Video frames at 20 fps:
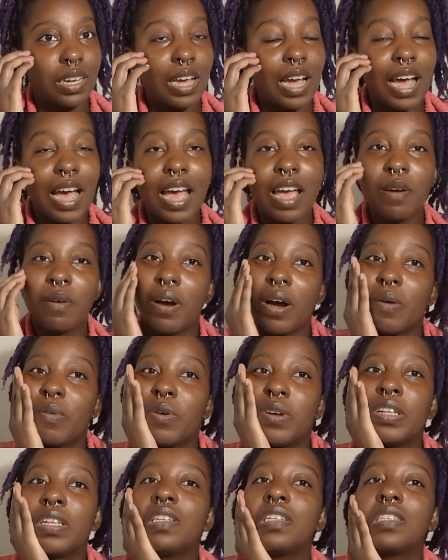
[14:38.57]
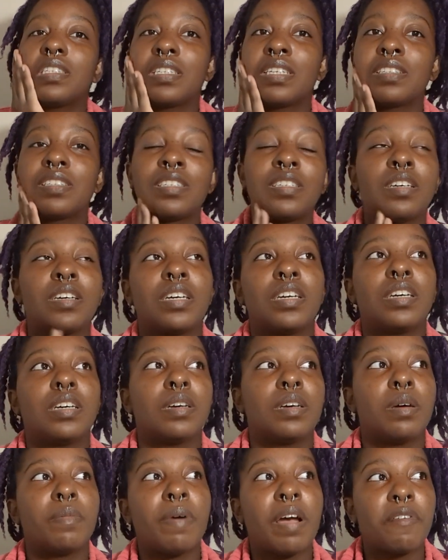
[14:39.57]
I went
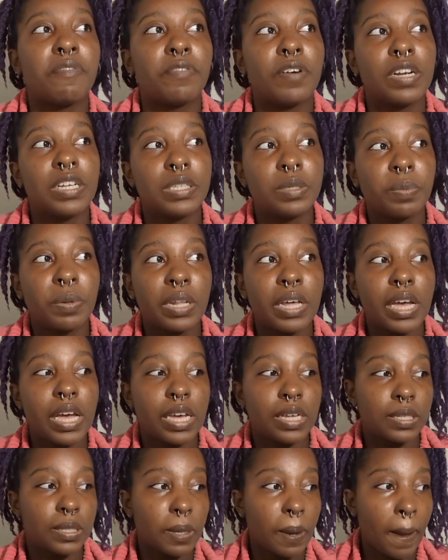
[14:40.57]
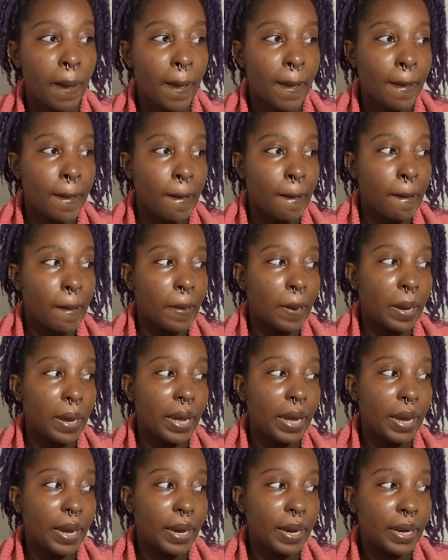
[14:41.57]
to my friend's place
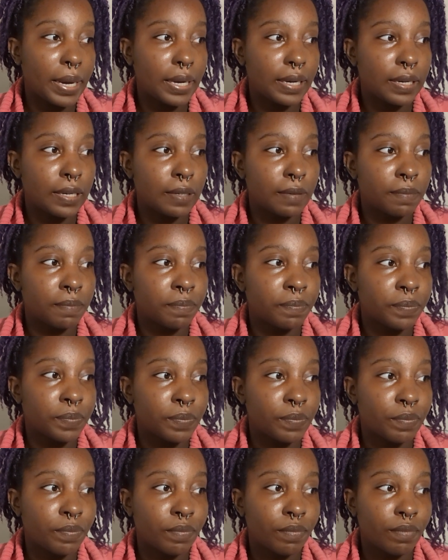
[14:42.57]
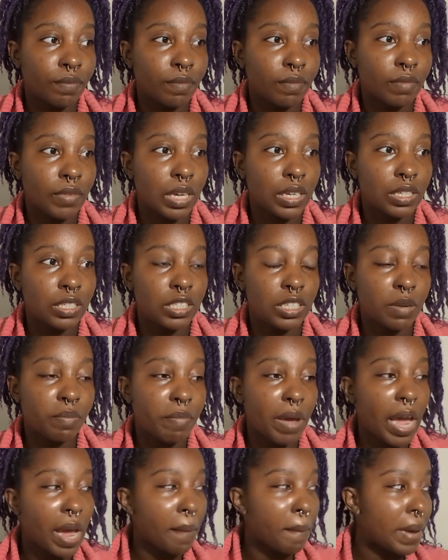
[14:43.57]
and she
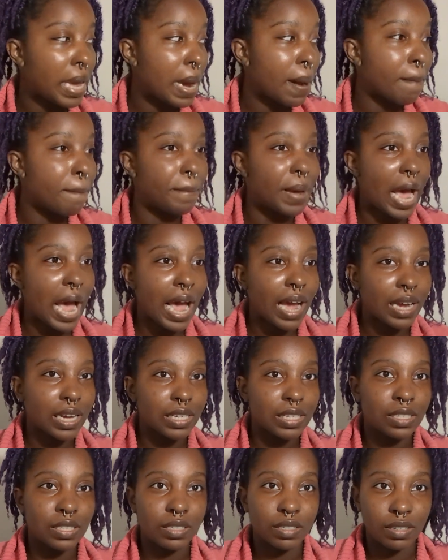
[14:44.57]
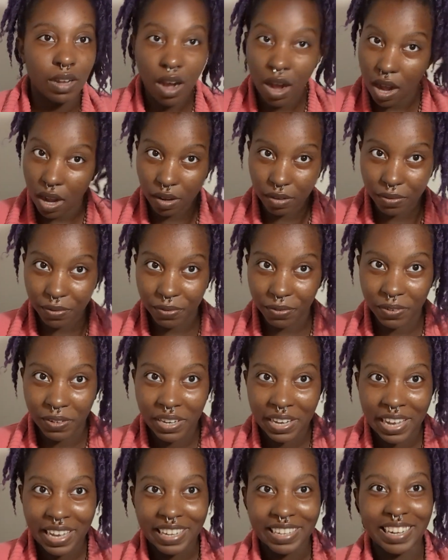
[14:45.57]
made me a bag of stuff.
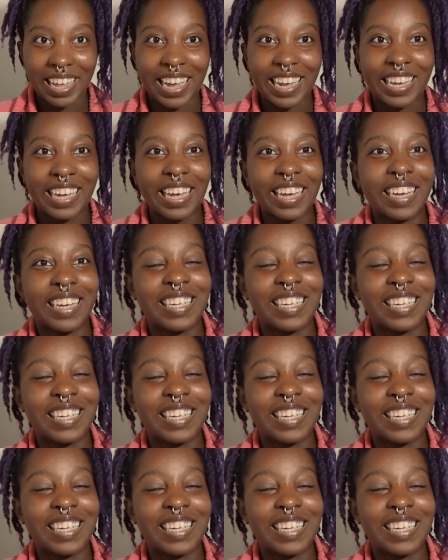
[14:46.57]
Like,